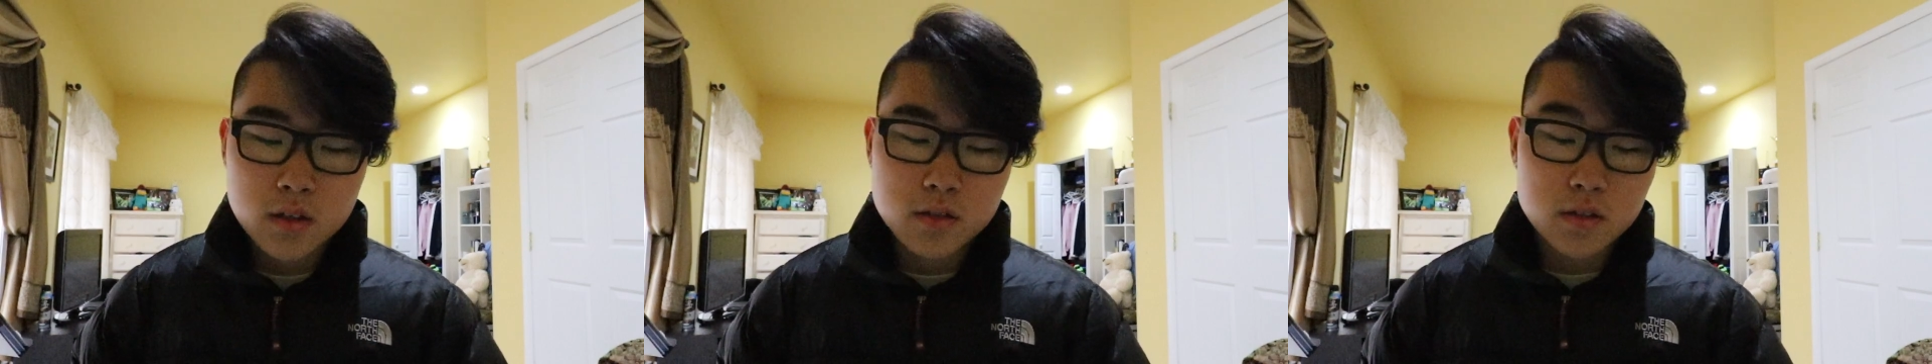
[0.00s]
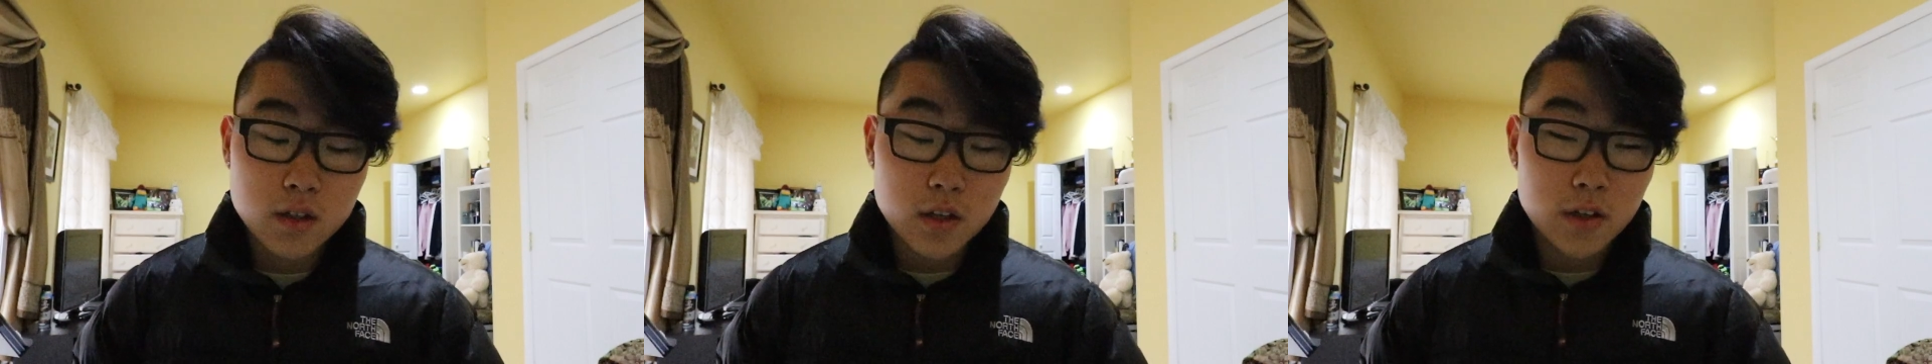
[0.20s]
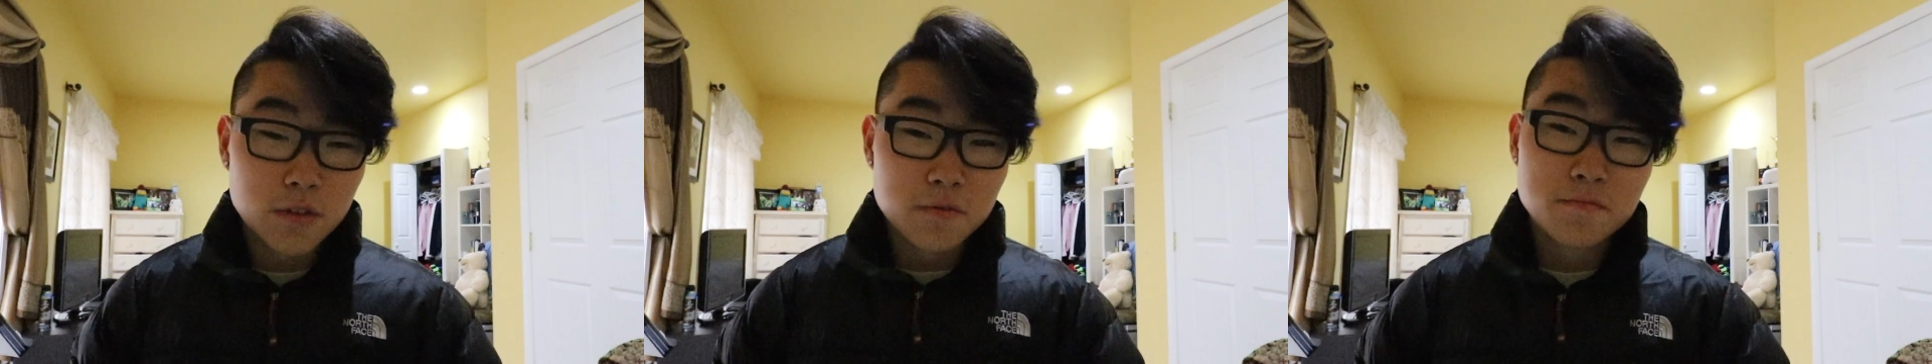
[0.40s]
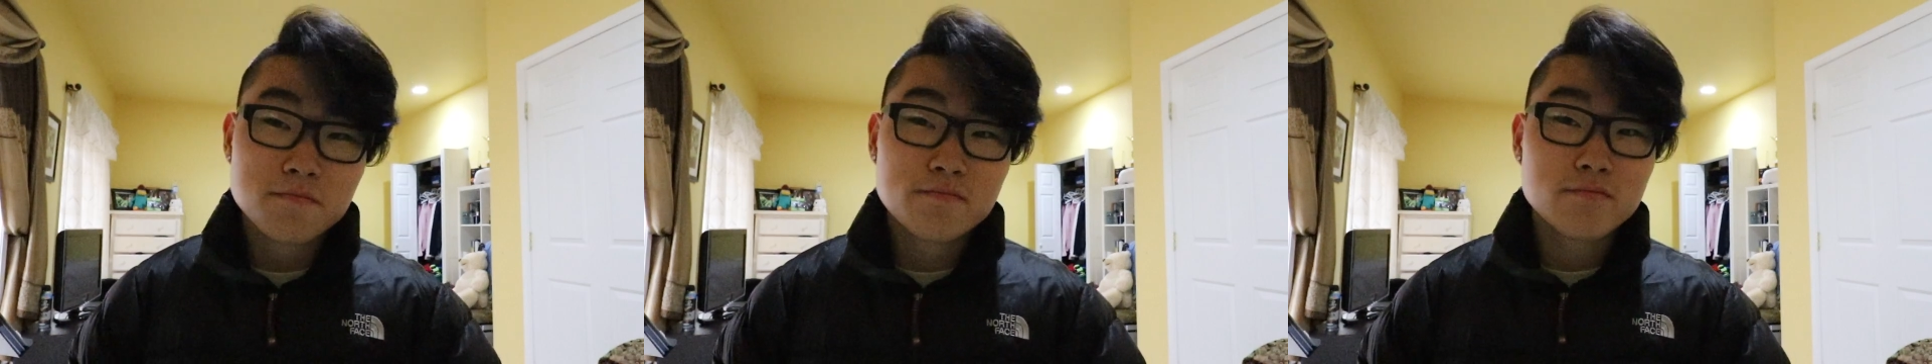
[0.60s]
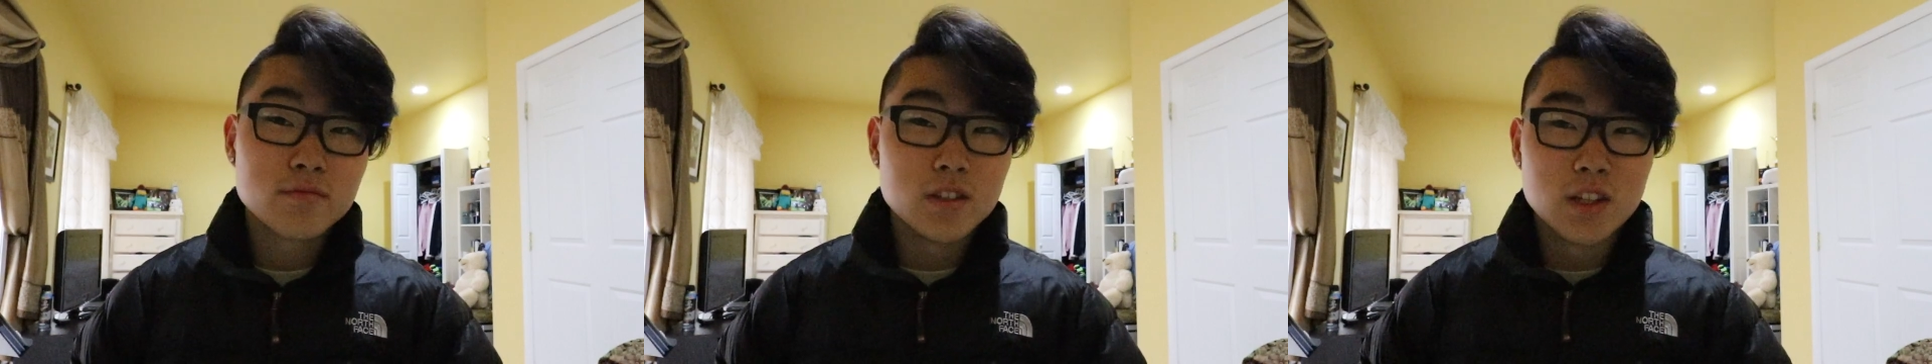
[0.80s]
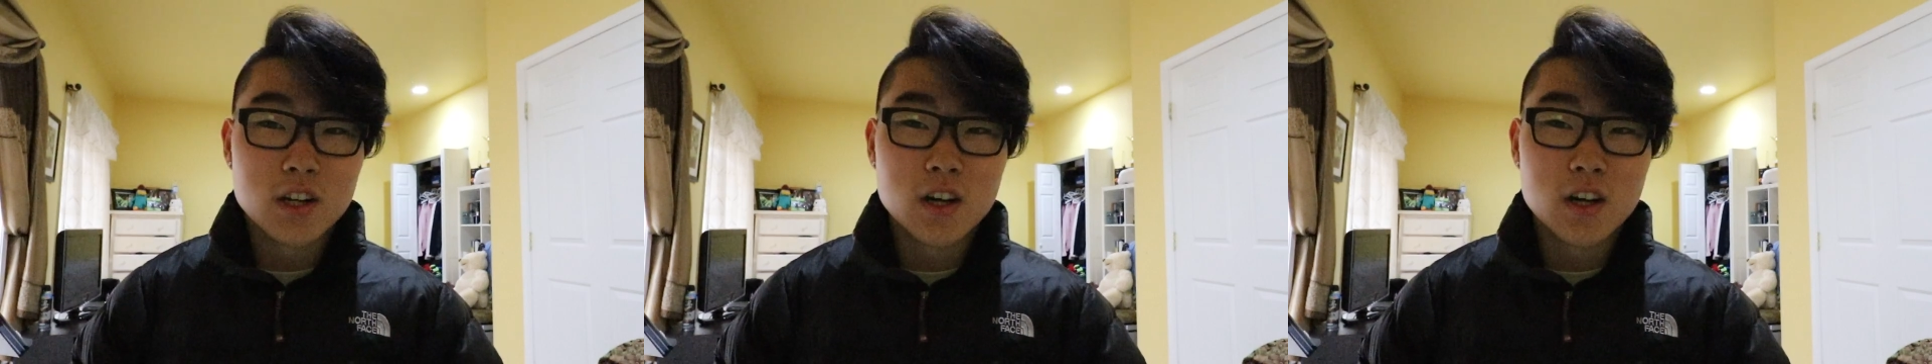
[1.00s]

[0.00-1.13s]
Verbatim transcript: So, you